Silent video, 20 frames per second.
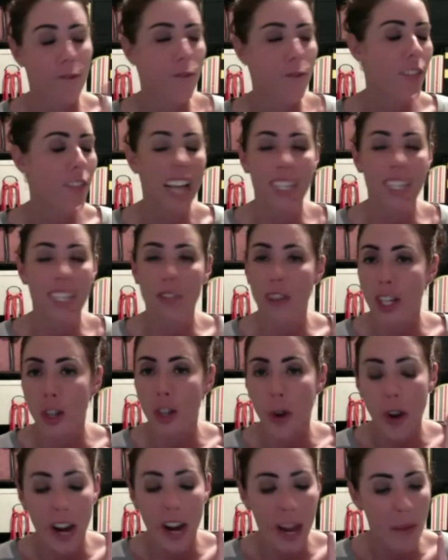That's
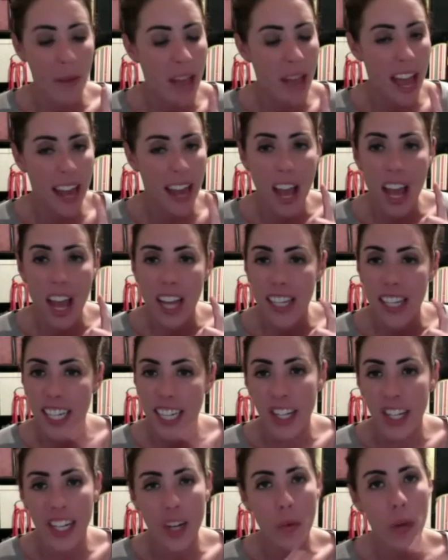Victoria, man.
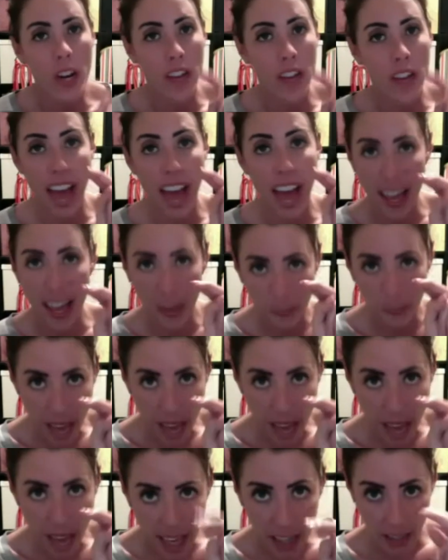Derek would have had
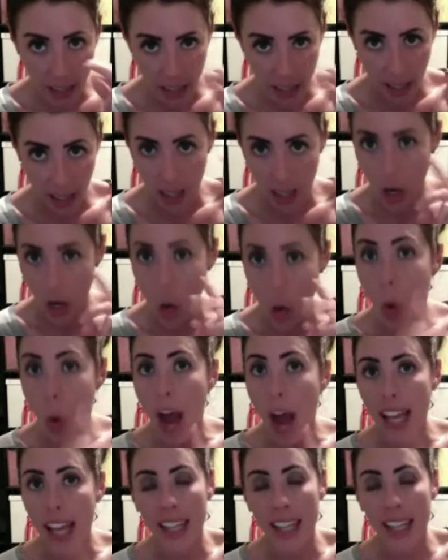Meg
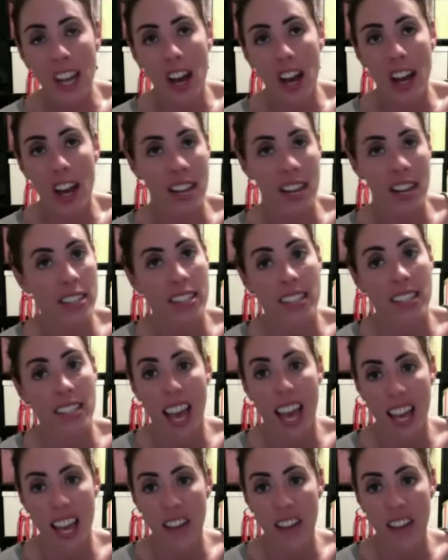quietly on his side